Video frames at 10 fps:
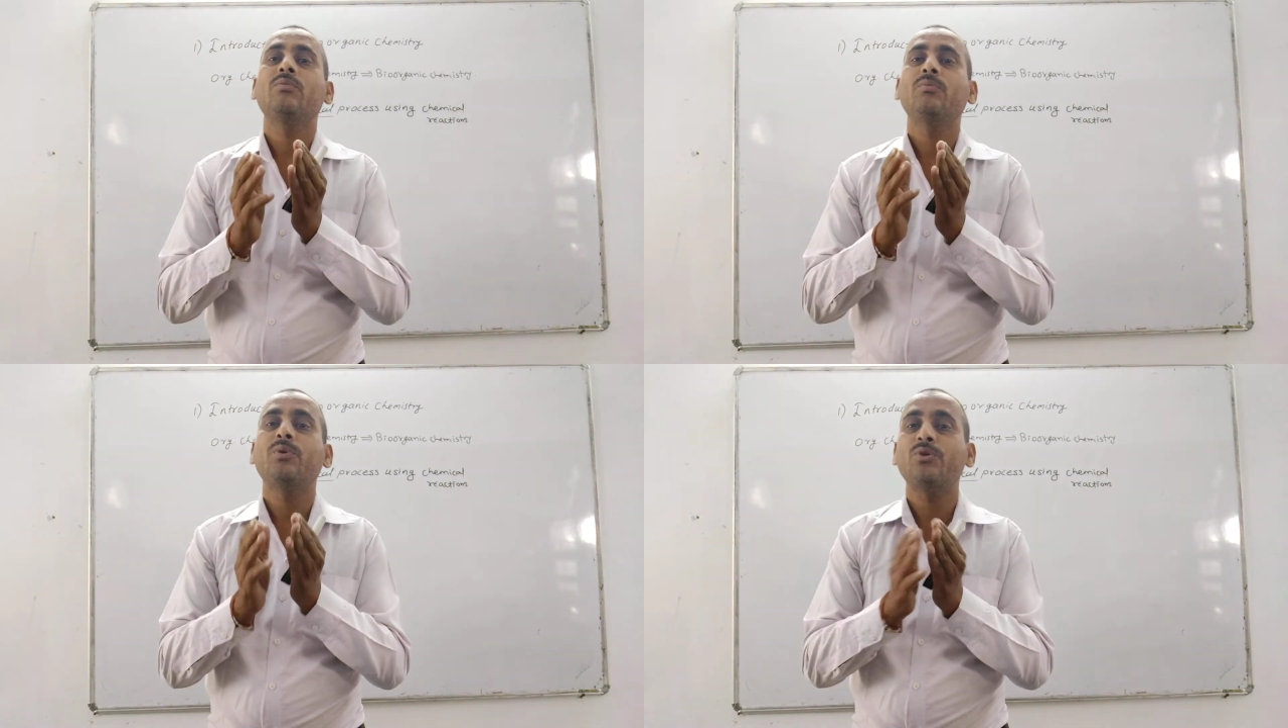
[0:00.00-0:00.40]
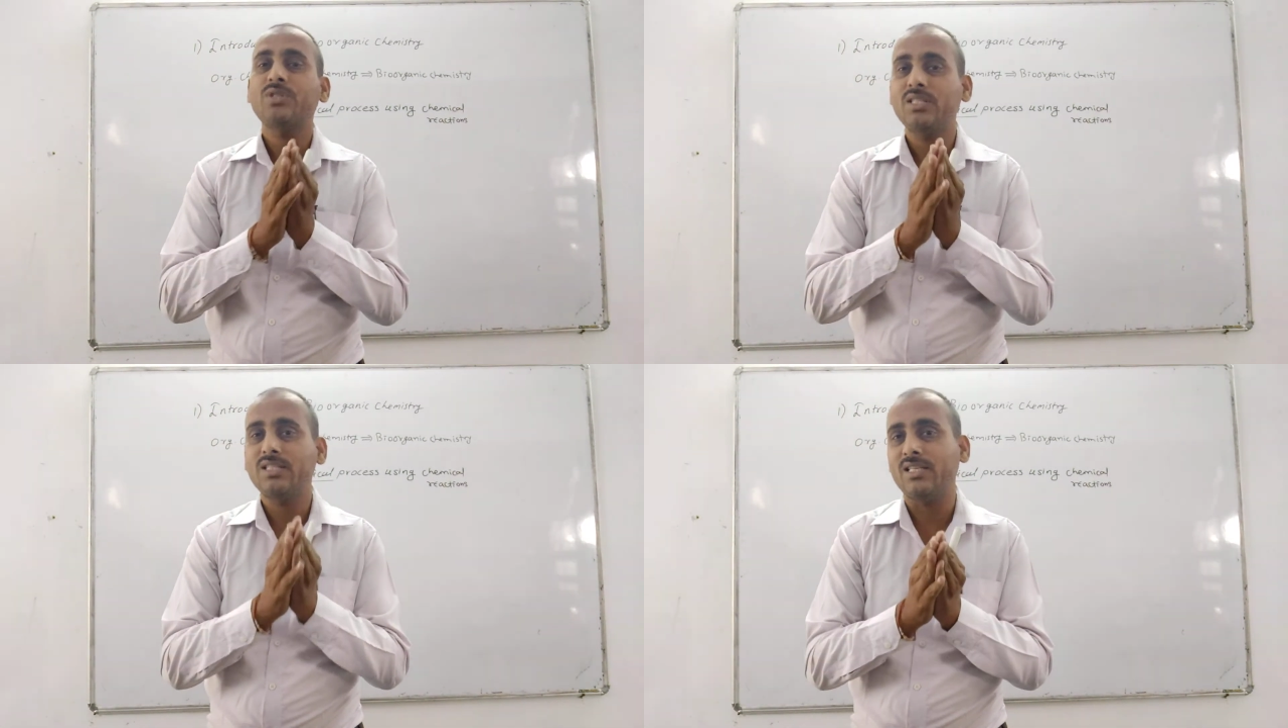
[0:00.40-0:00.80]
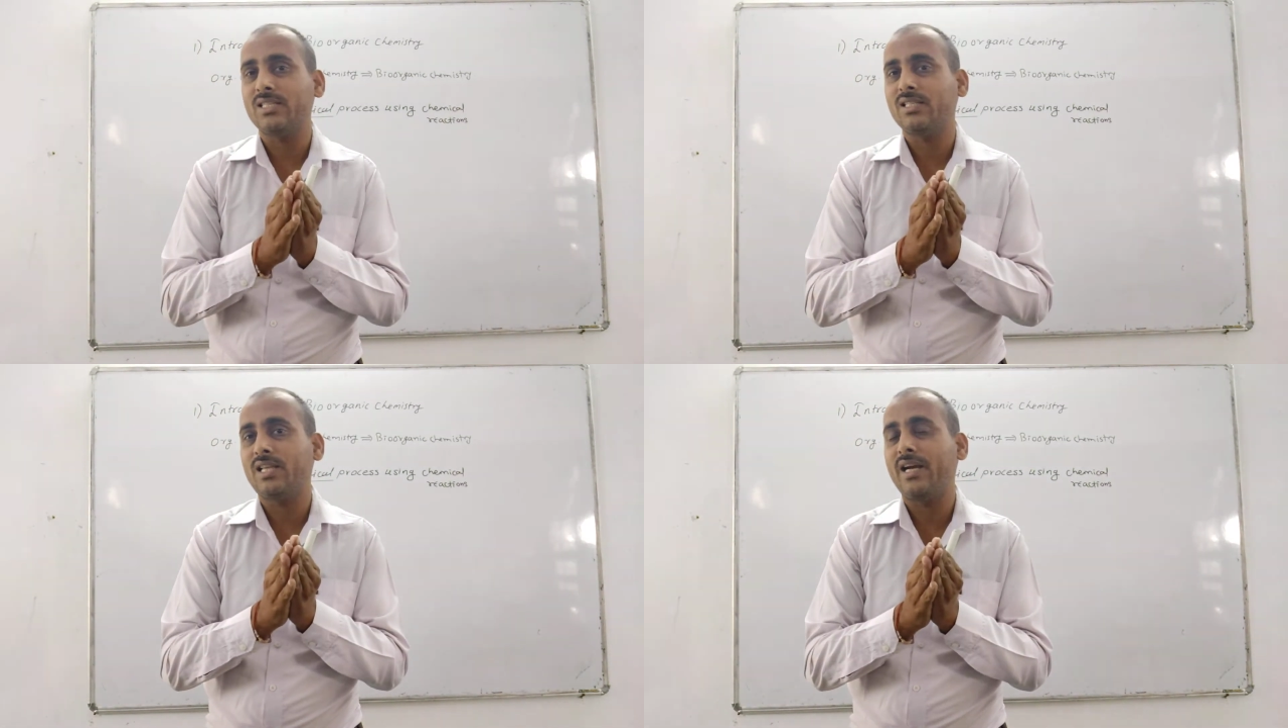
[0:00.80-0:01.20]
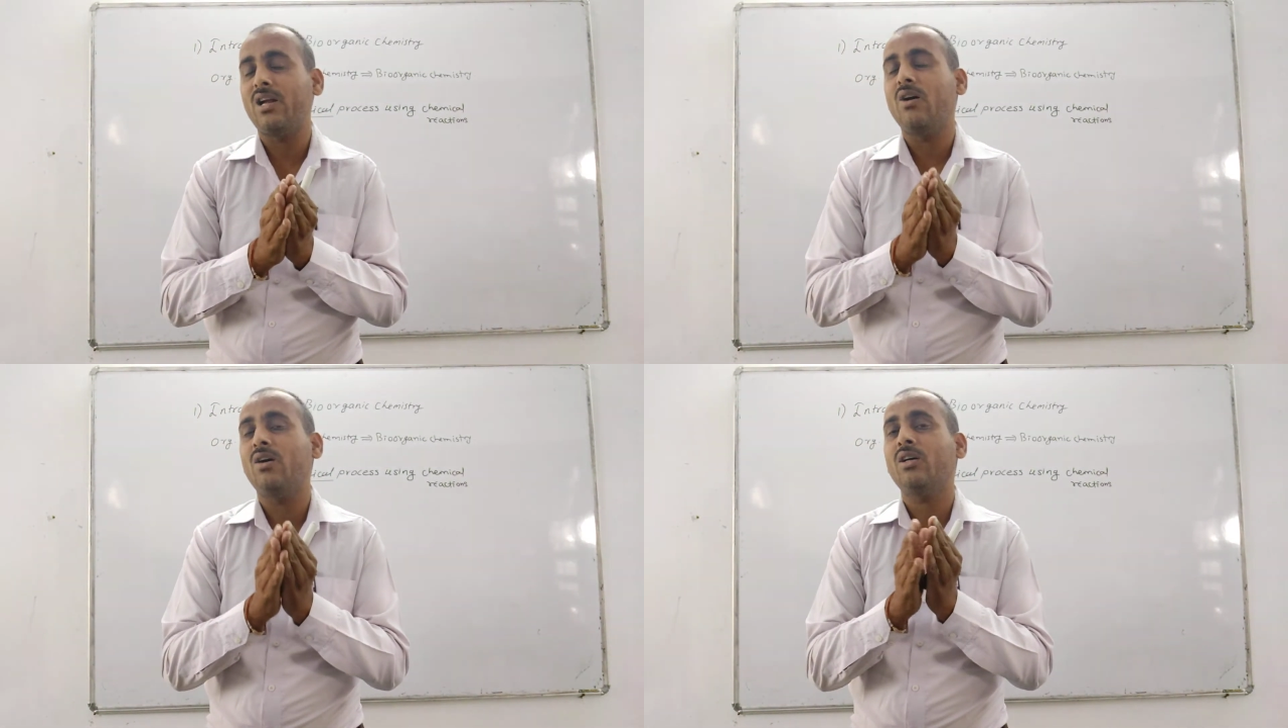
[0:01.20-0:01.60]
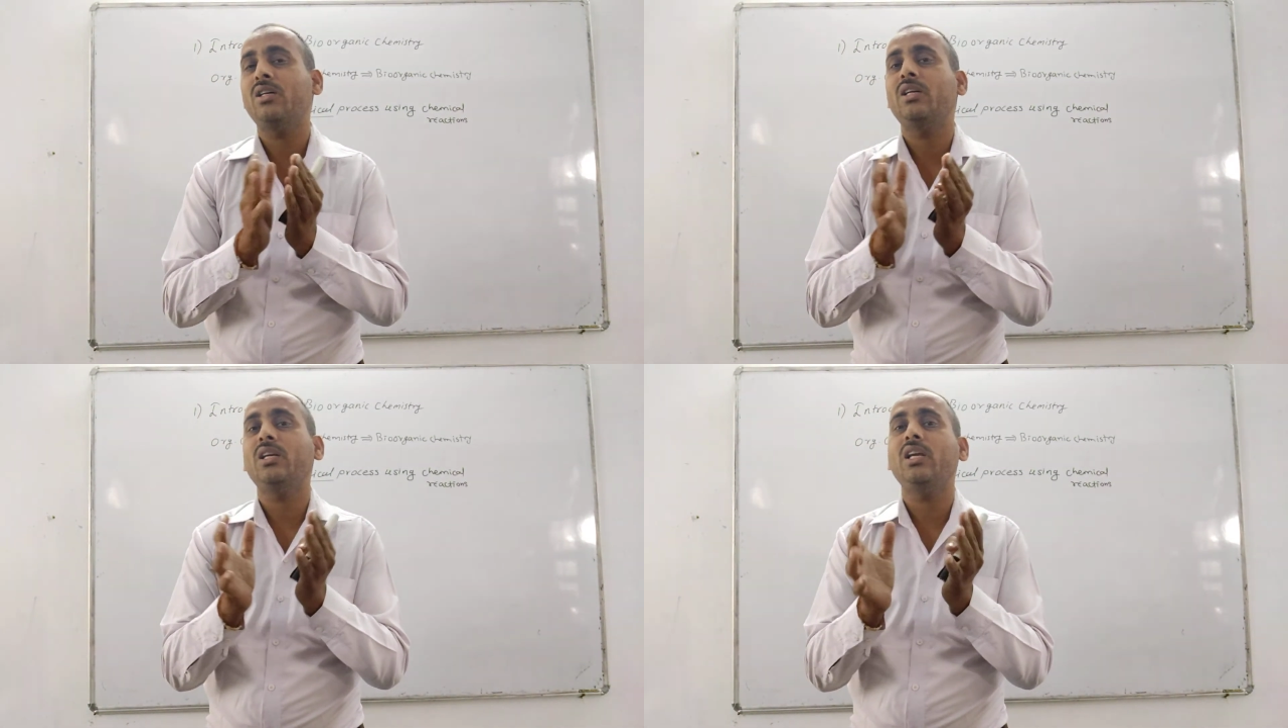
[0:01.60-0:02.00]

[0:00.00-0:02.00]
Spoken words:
processes that occur